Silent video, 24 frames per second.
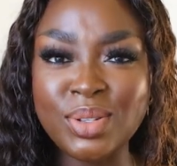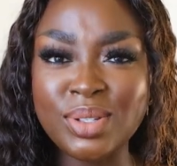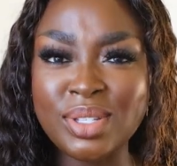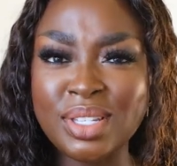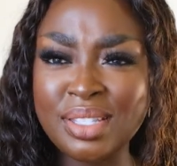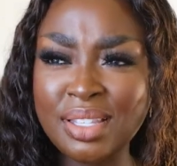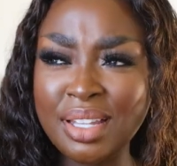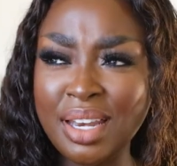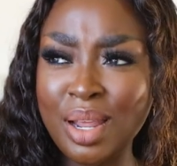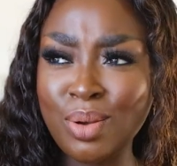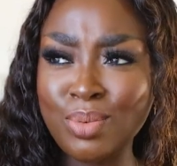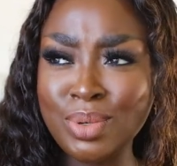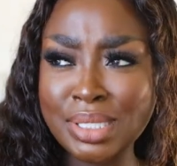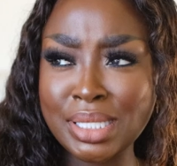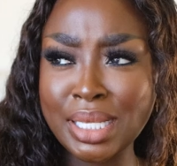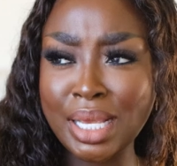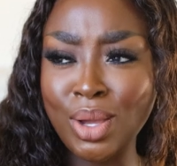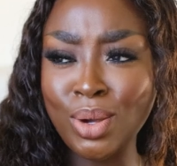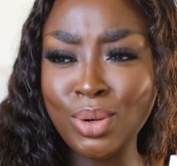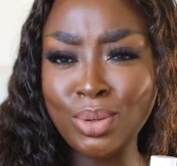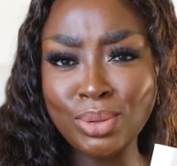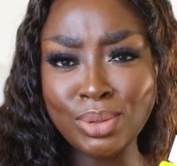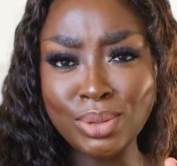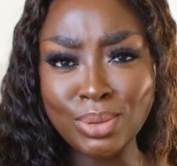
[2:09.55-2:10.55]
So since then I was
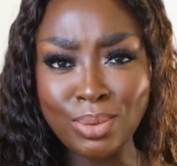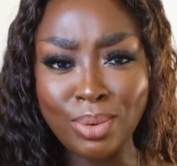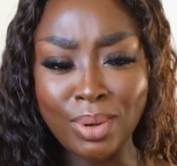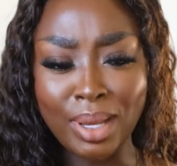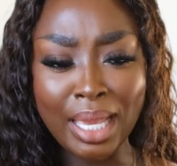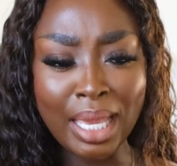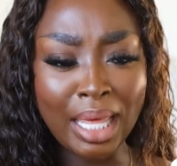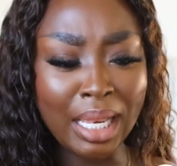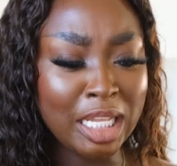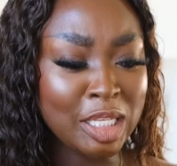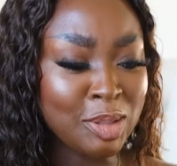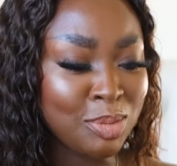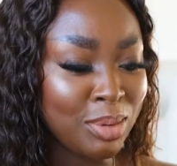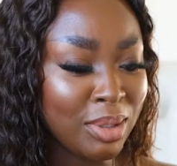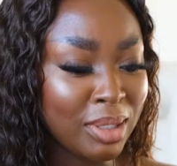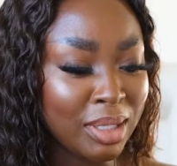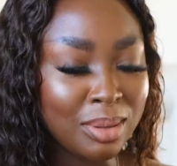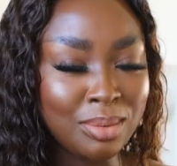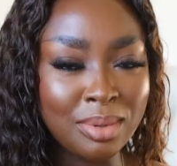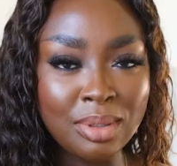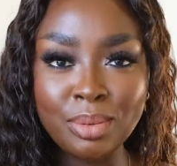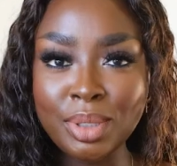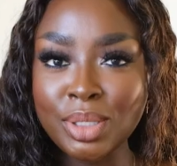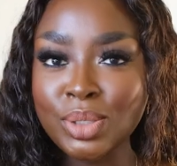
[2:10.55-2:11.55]
like, hold on, Ellis
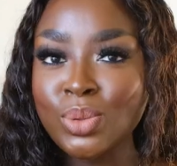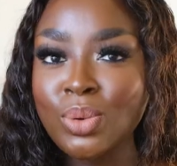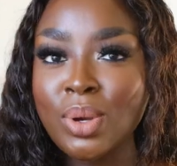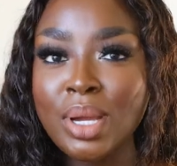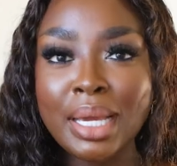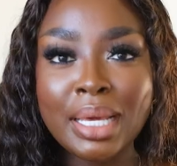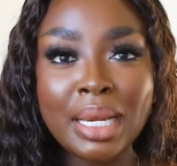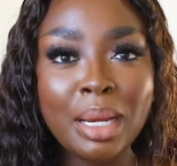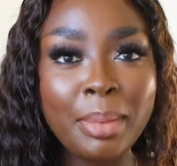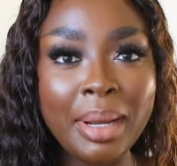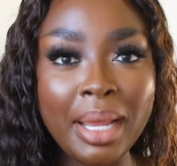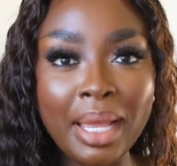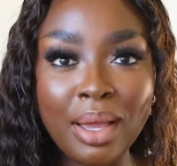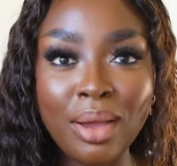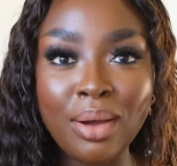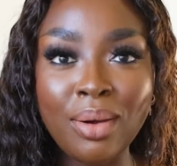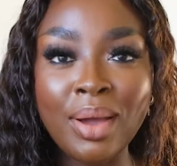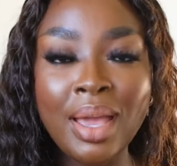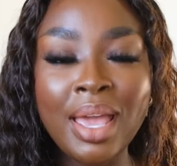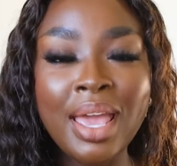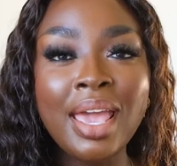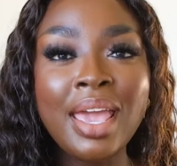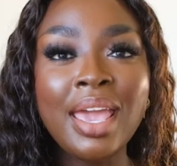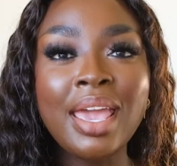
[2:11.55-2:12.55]
Brooklyn, what are we talking
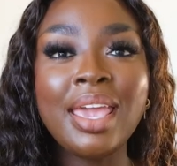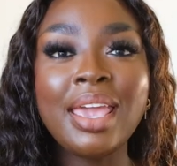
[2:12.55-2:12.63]
about?